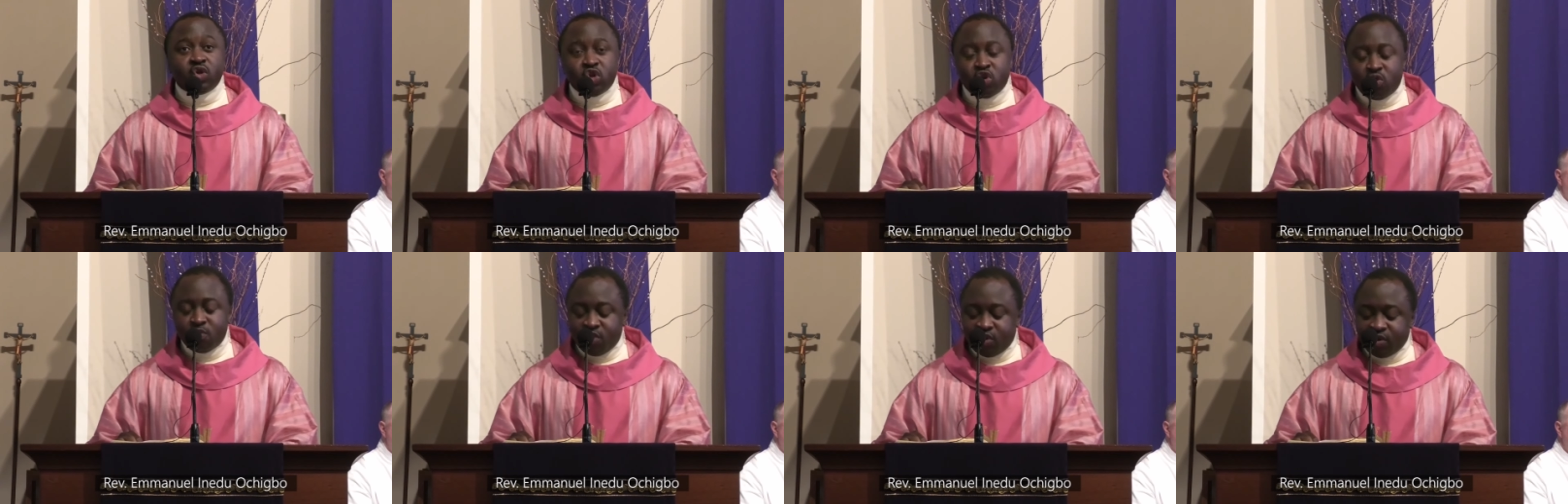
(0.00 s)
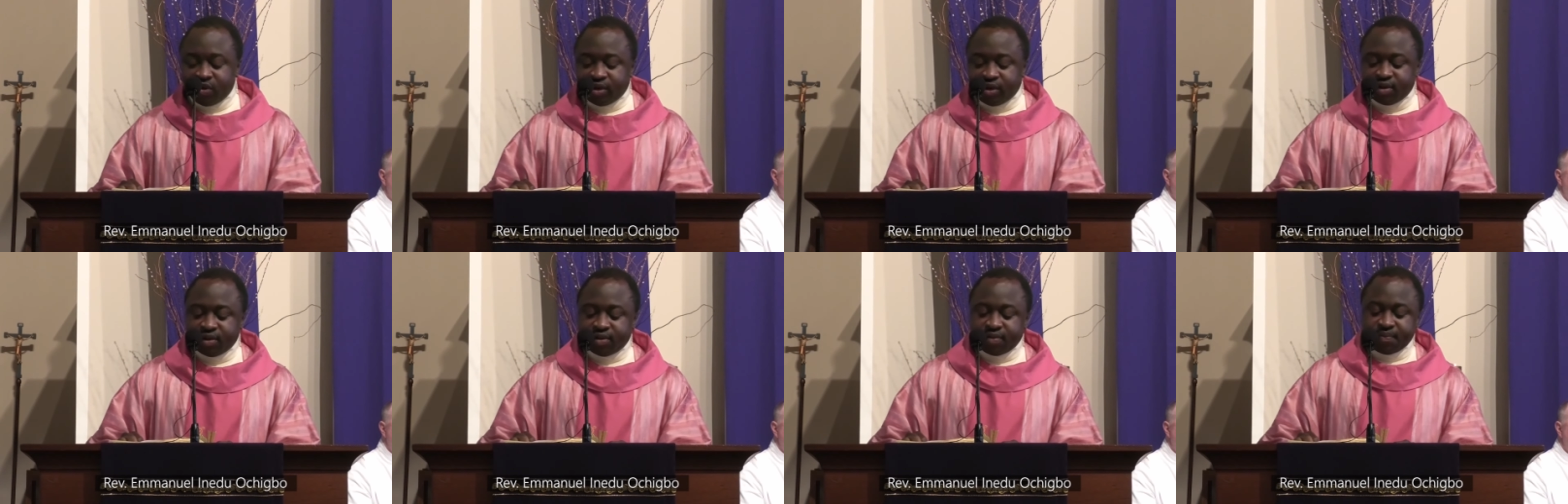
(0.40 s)

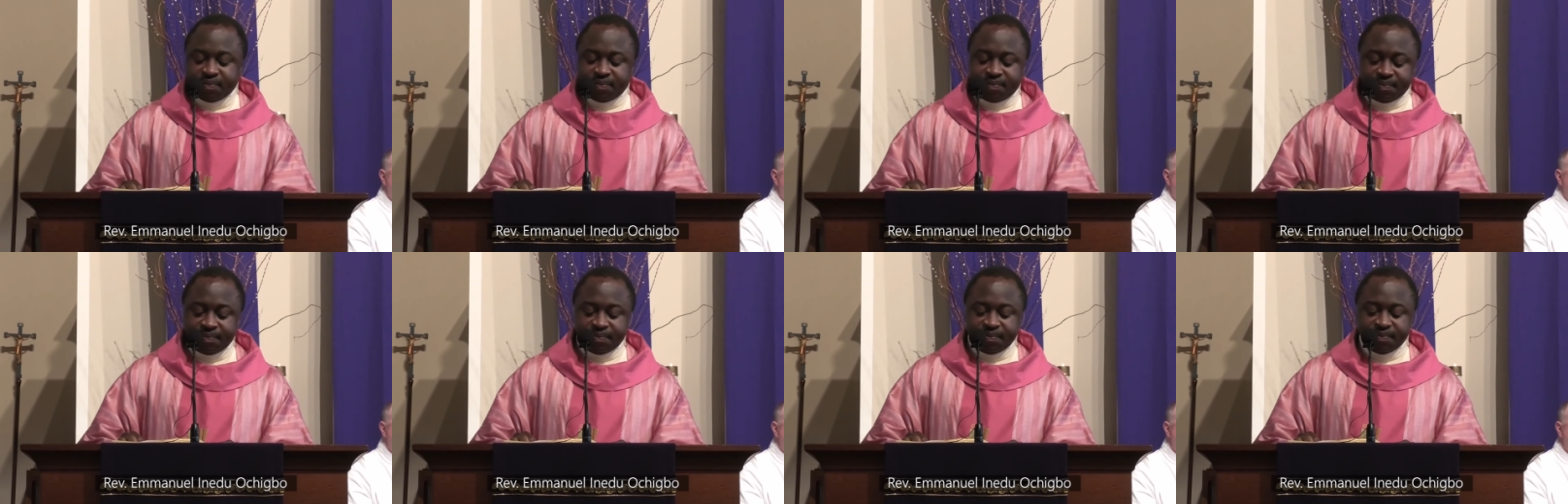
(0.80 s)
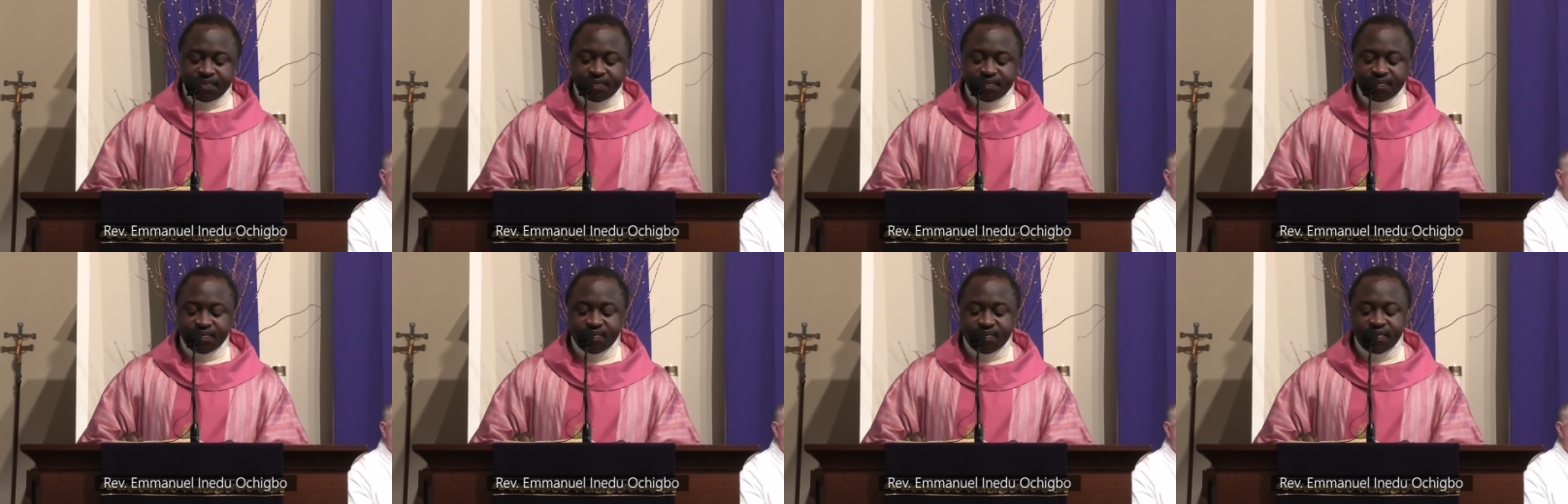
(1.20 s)
turmoil.
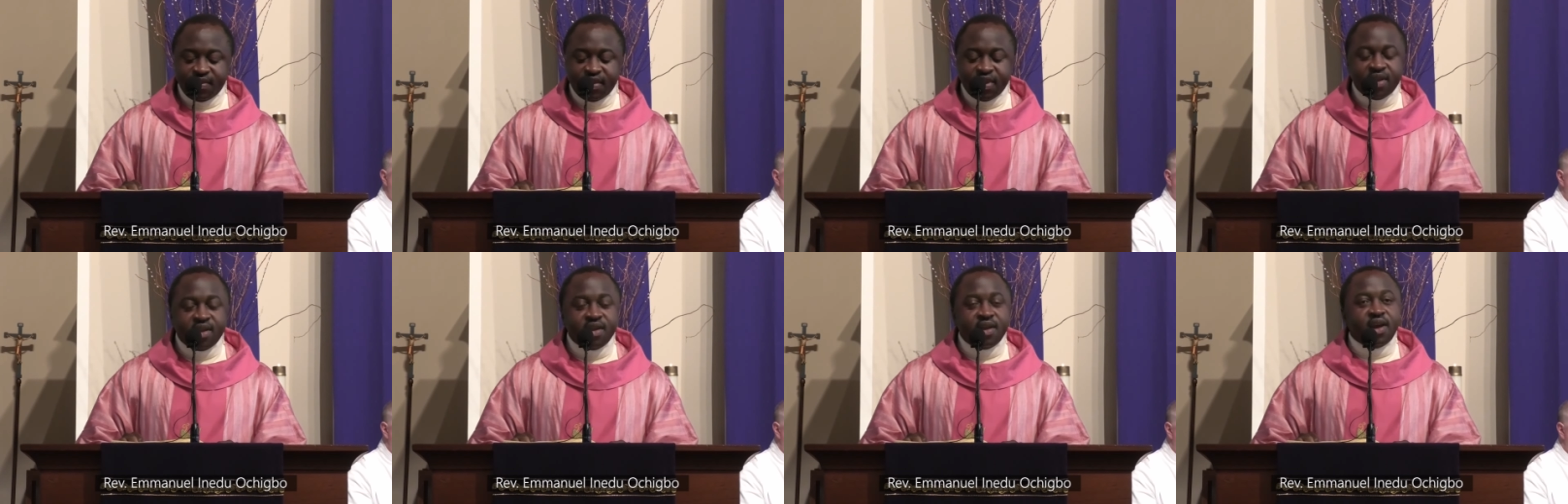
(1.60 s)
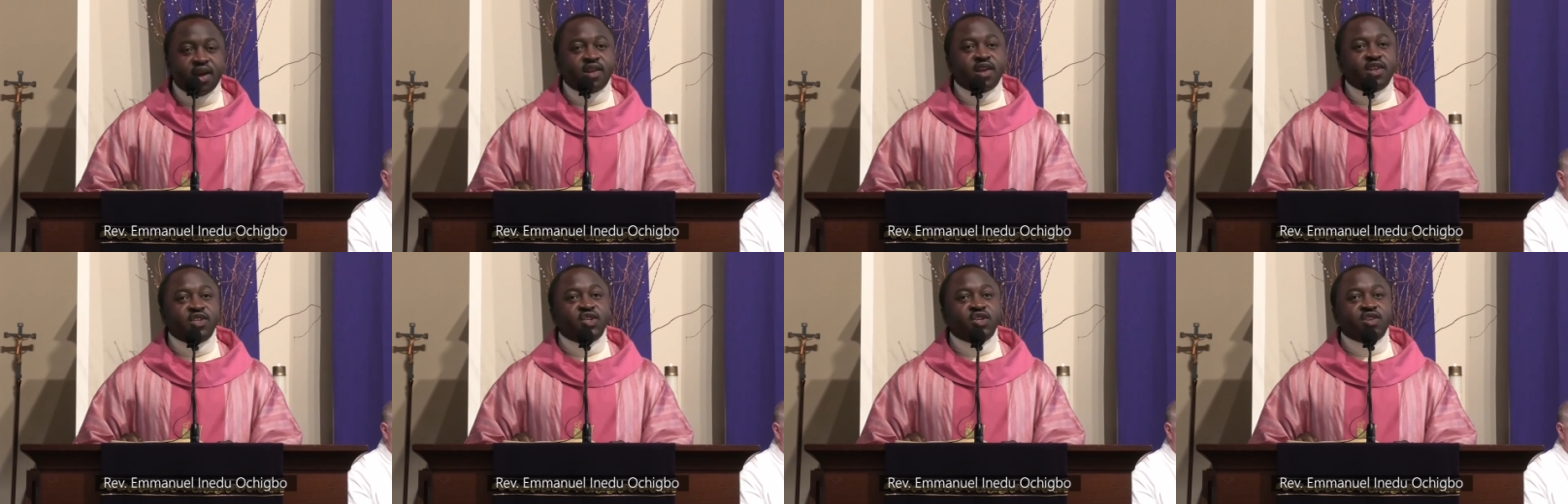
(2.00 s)

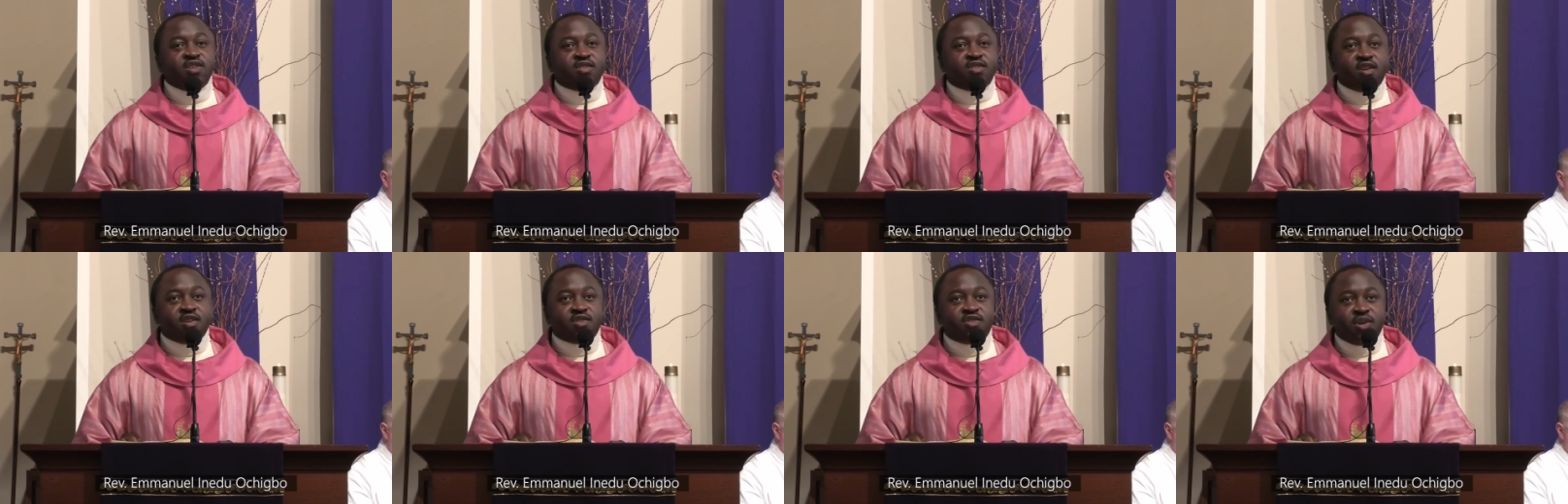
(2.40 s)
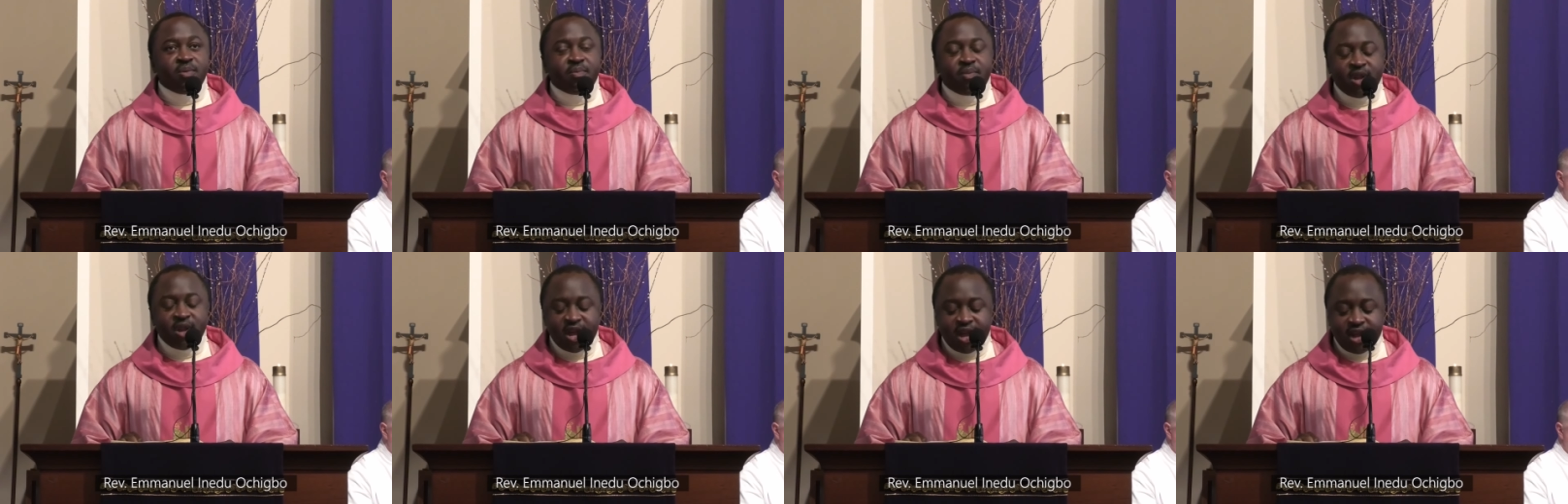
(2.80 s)
And then Jesus
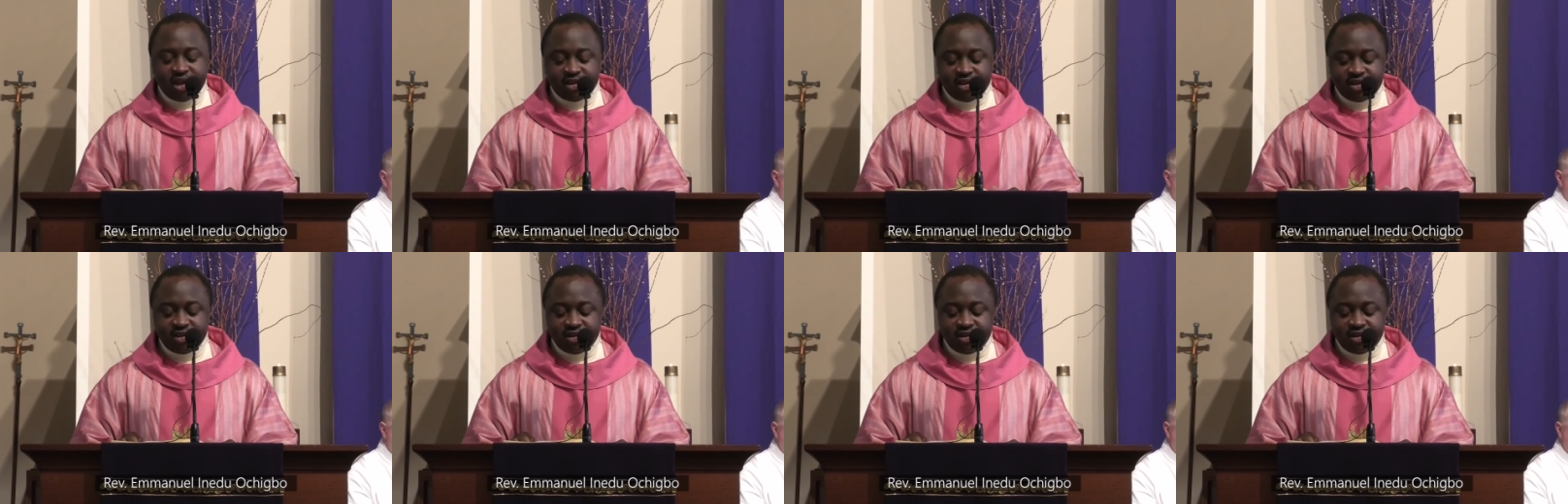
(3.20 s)
replied,